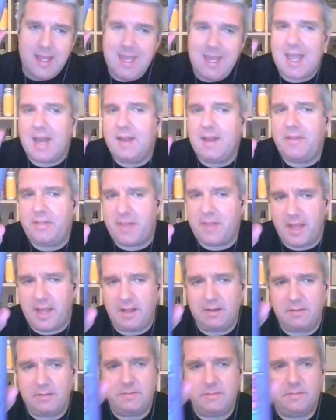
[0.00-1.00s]
You kind of
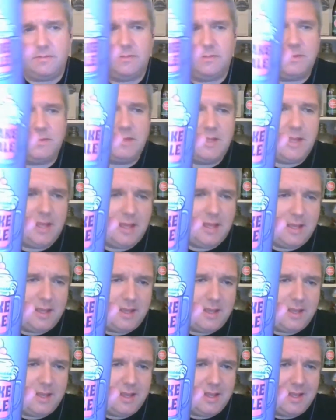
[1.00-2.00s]
think
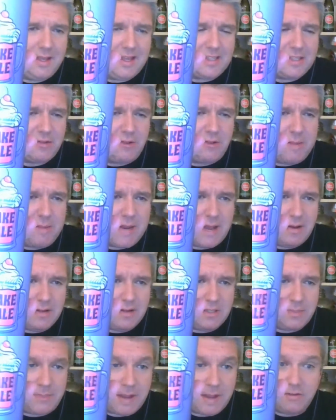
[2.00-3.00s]
that's screaming
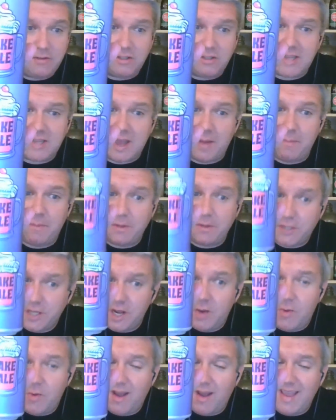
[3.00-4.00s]
out it's pastry stout, but
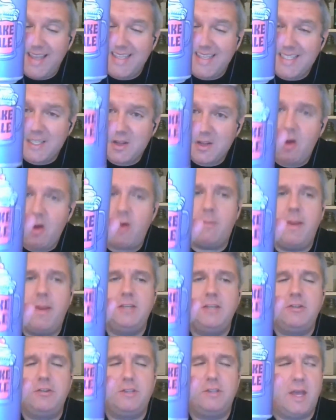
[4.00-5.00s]
you know what? It's not
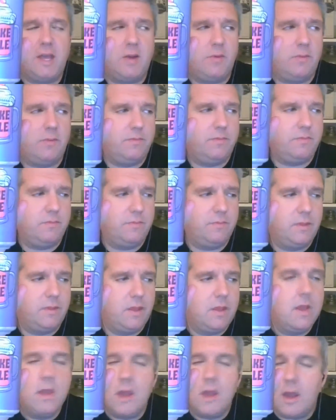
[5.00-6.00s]
pastry stout.
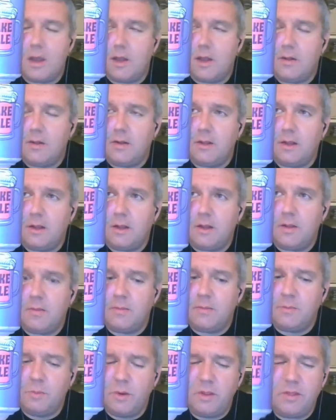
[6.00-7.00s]
And
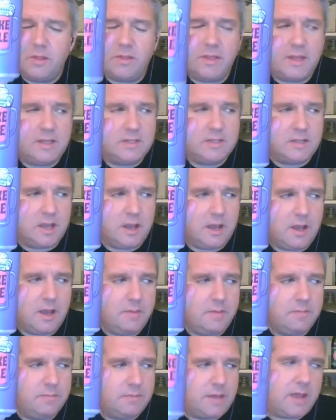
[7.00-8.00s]
um, one of the things that
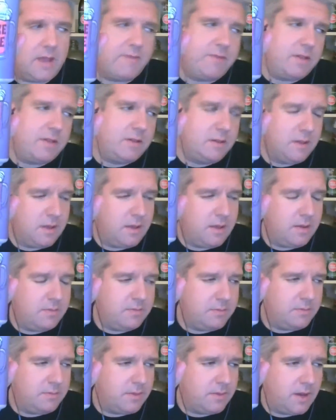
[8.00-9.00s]
um, Gavin,
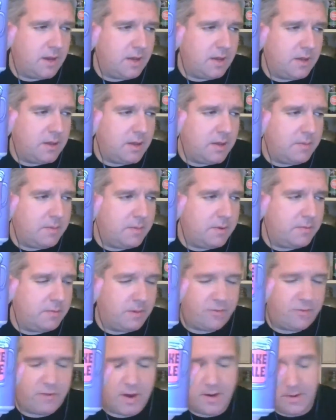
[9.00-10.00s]
um, my, my um,
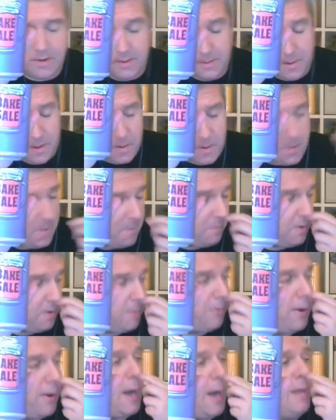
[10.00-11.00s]
my friend,
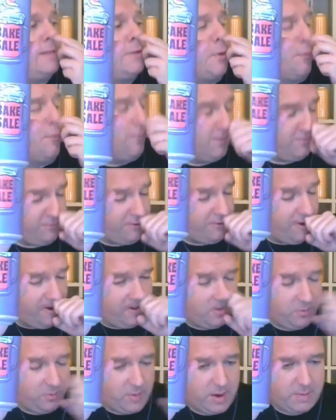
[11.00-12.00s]
proprietor of the
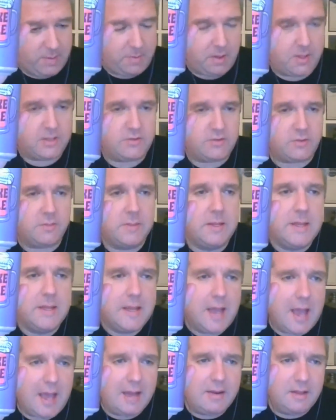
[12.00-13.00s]
Triangle, where I bought this from,
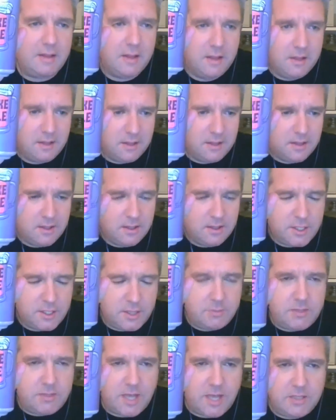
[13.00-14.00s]
and
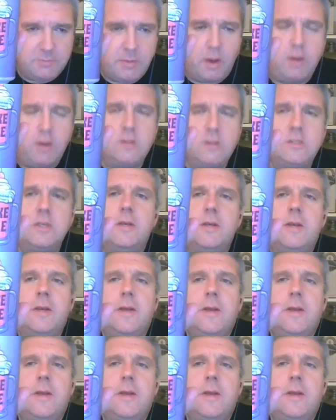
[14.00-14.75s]
sometimes boss,